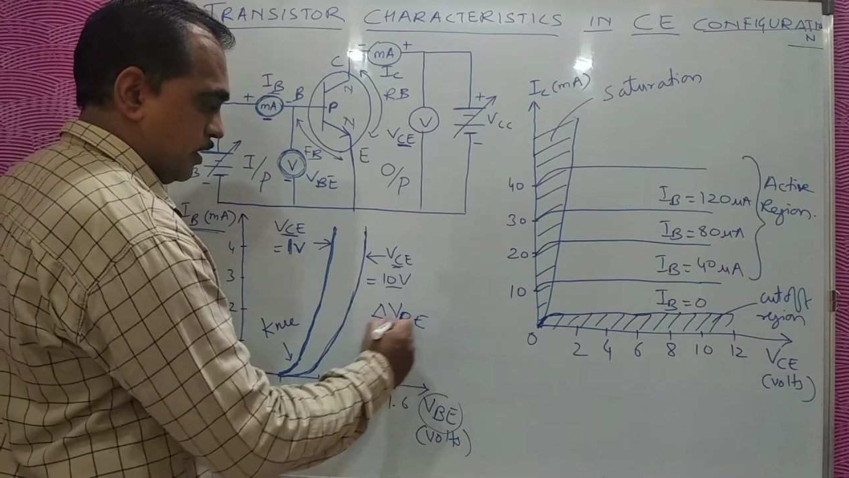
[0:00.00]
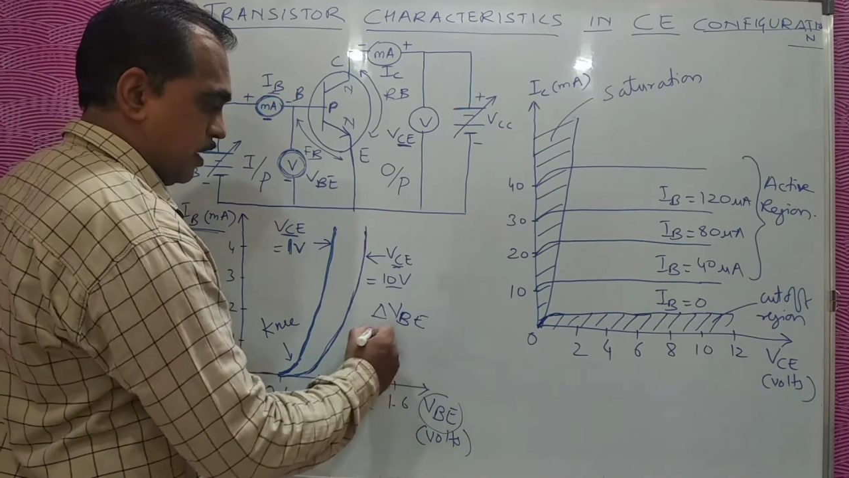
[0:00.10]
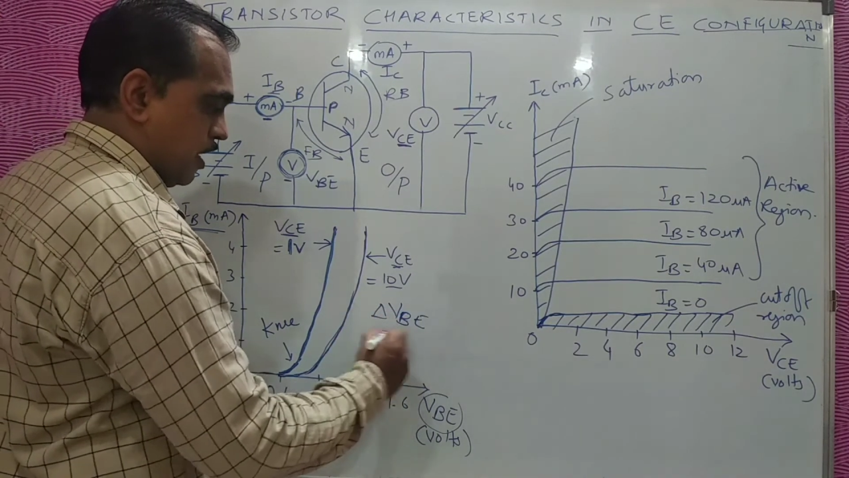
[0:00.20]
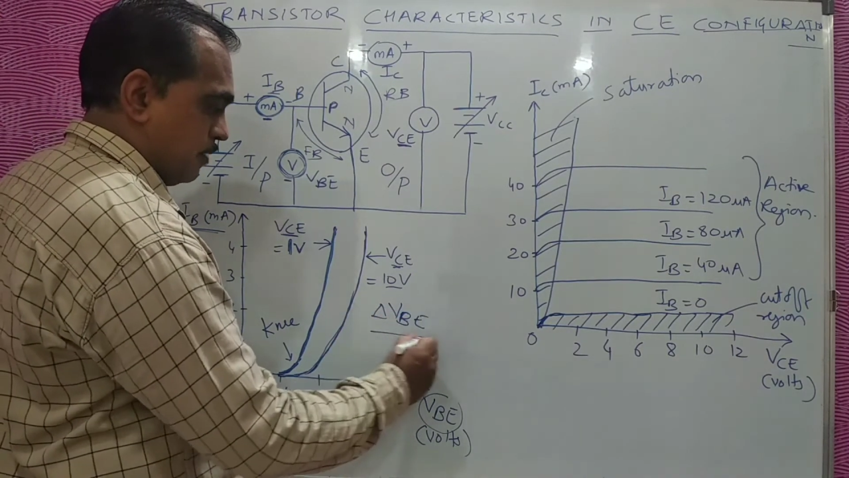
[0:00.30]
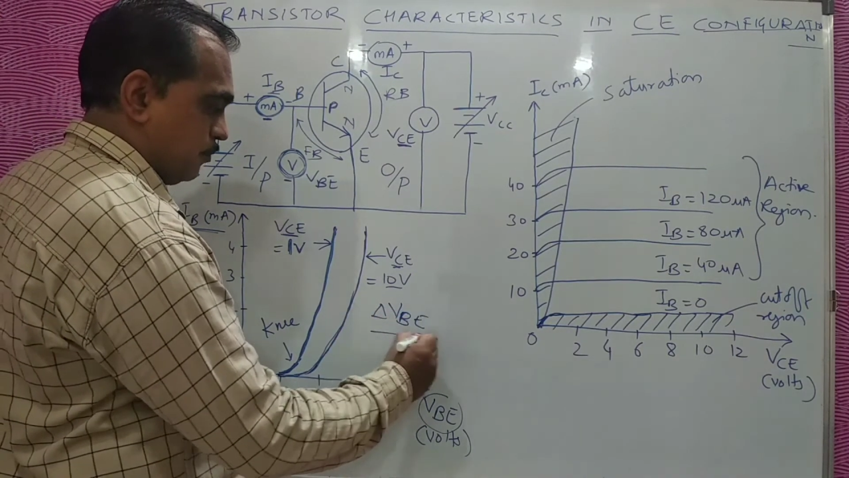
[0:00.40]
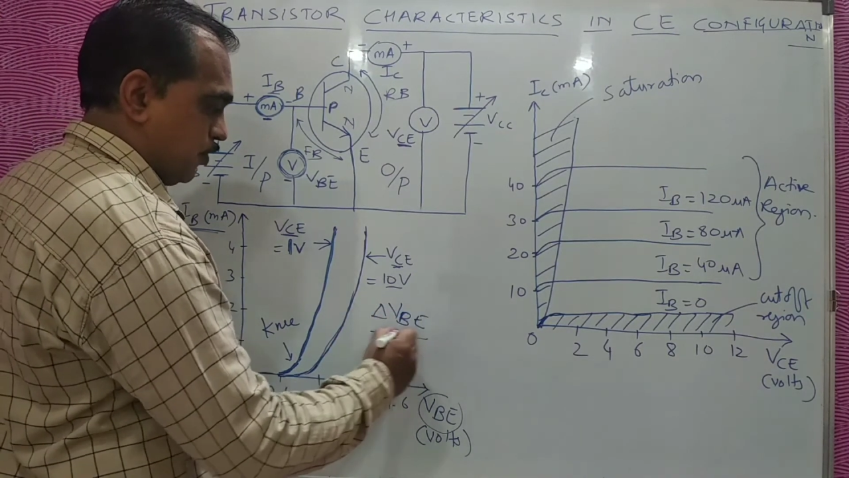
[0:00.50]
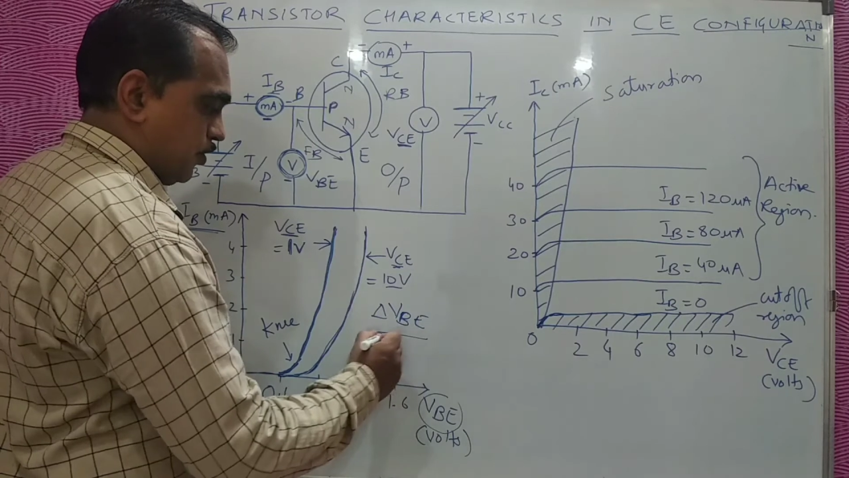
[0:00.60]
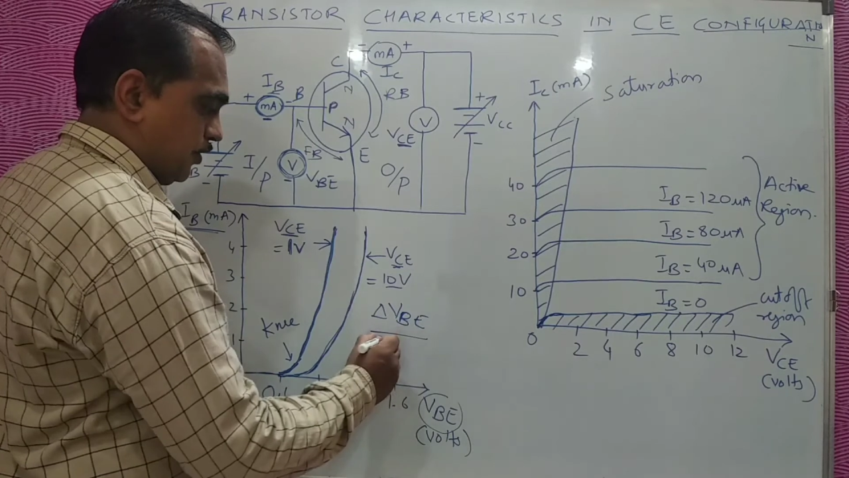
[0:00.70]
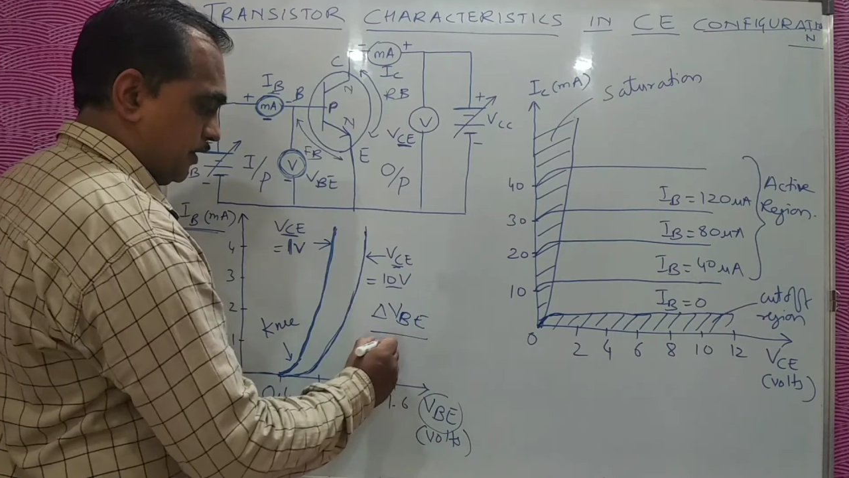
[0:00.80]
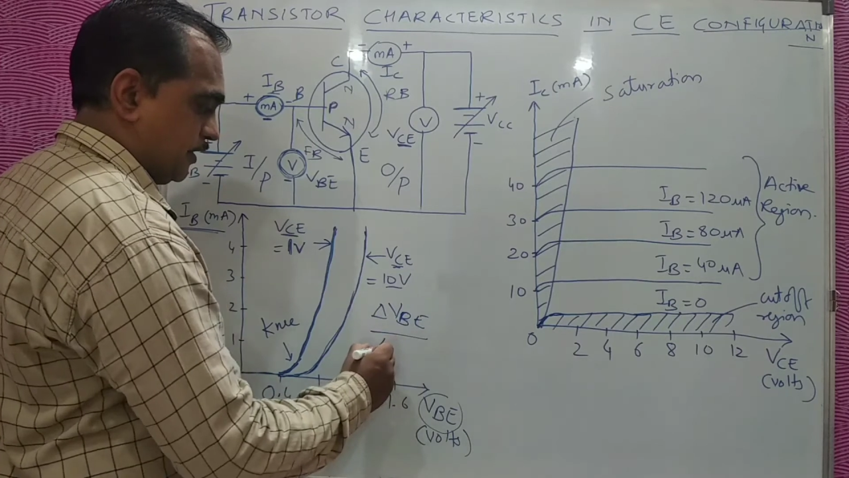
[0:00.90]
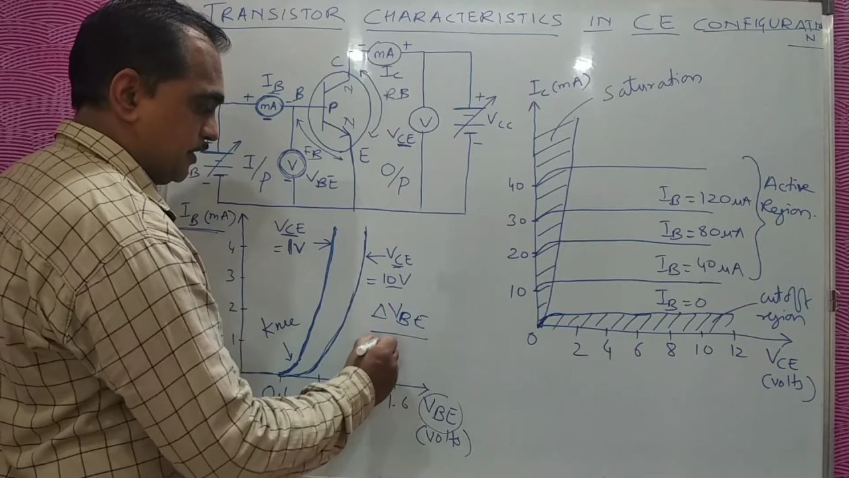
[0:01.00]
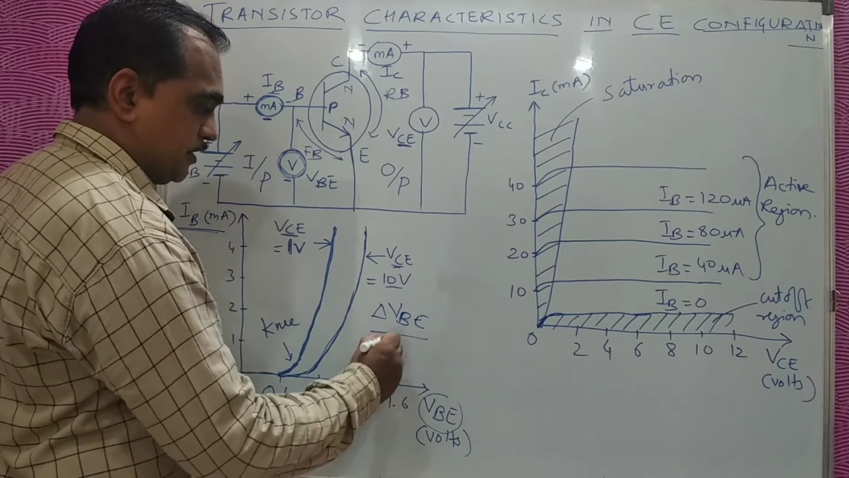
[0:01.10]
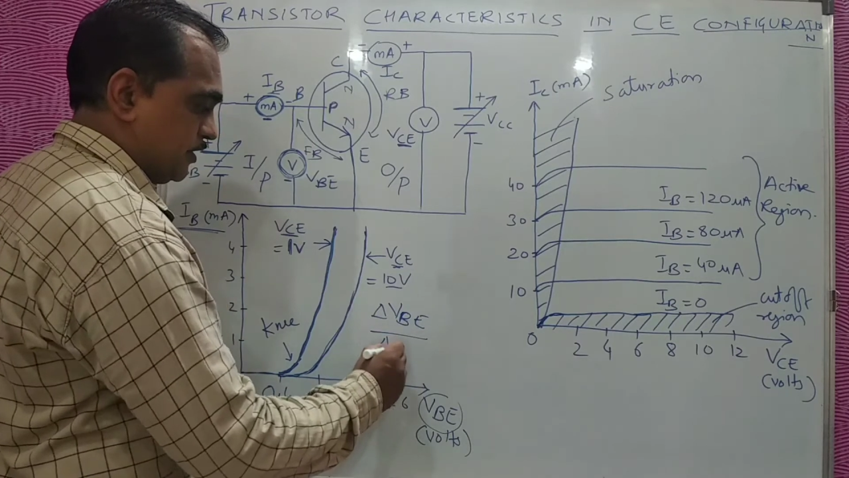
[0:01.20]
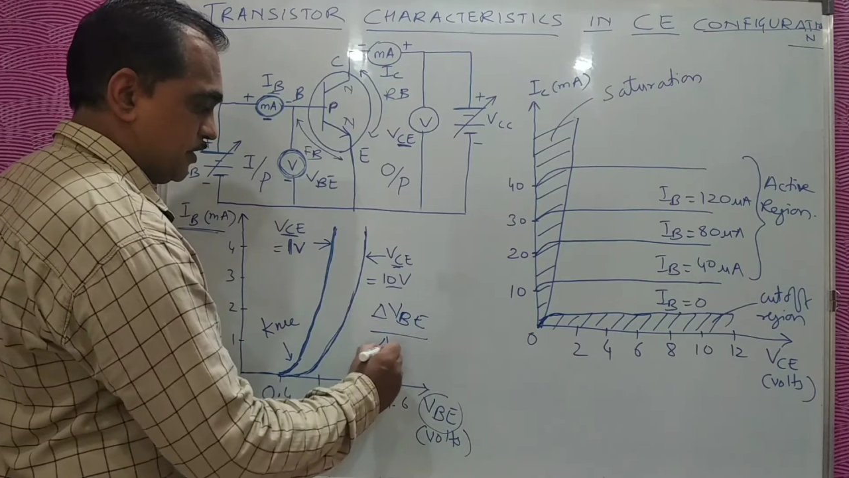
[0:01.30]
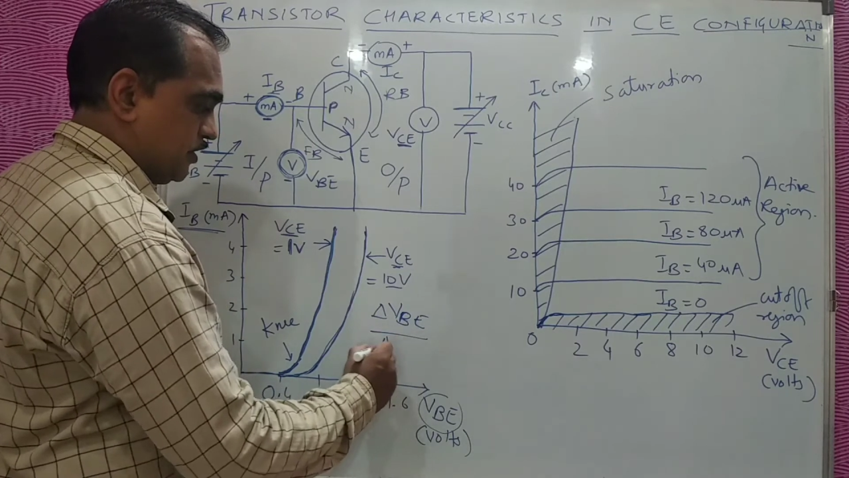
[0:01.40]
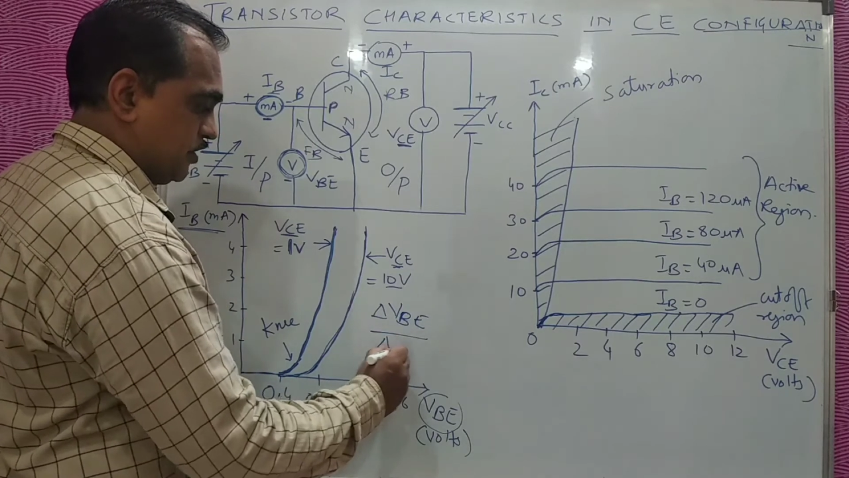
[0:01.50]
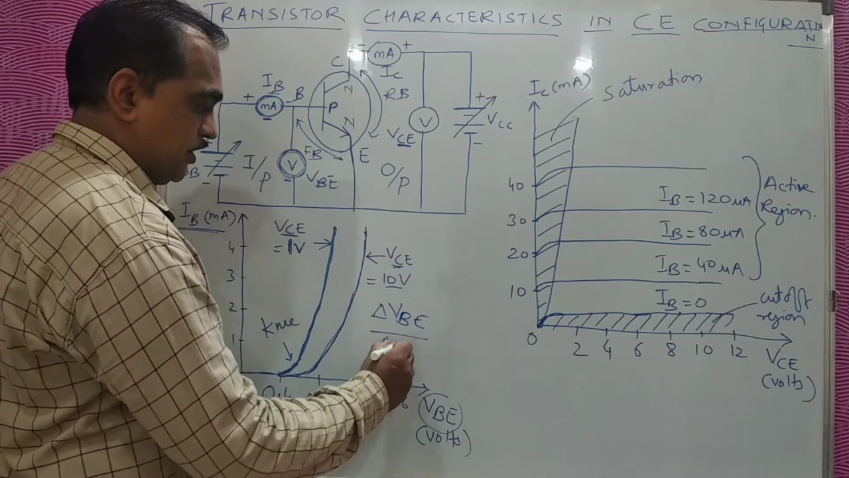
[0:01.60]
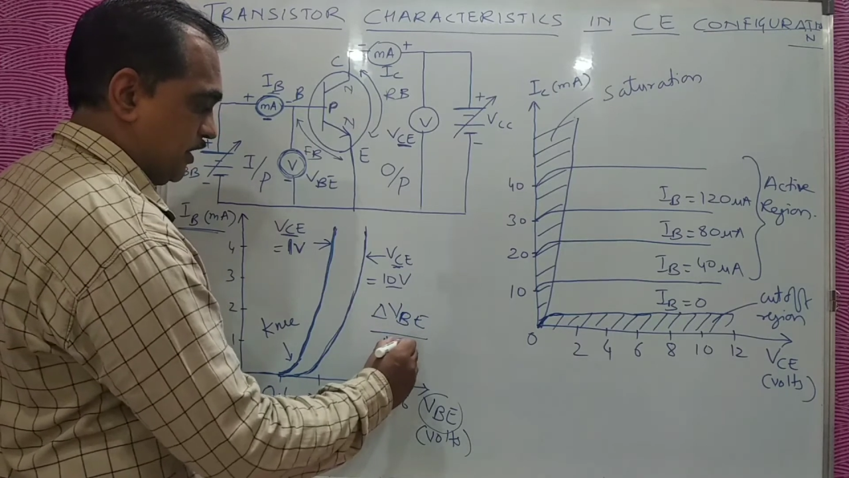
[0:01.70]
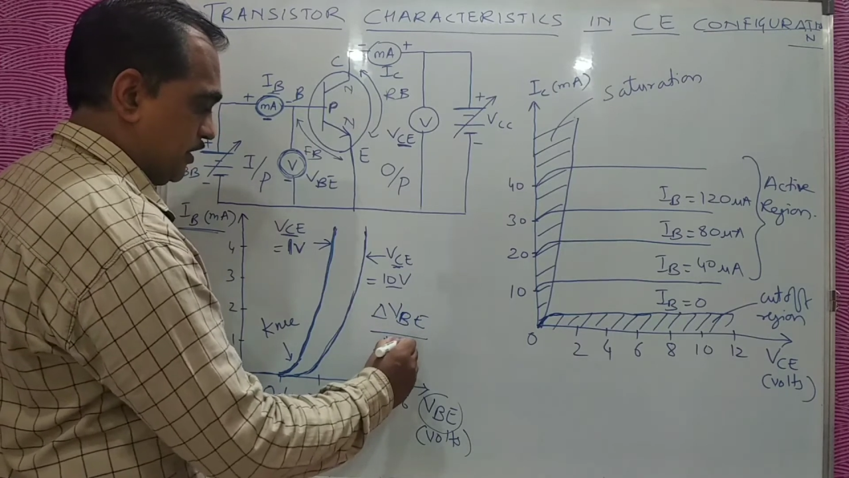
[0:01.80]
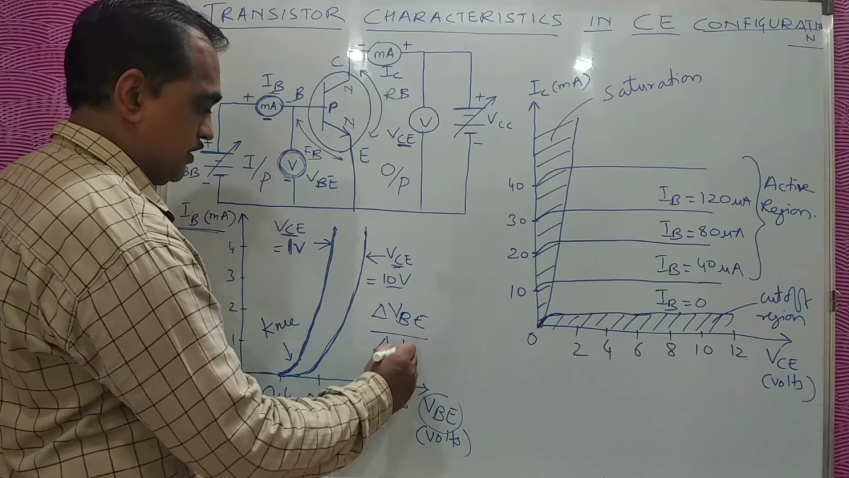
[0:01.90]
upon
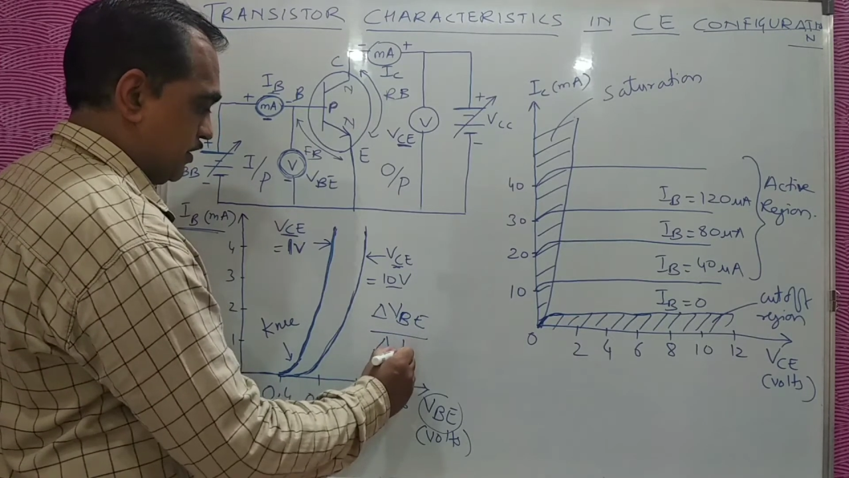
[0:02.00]
change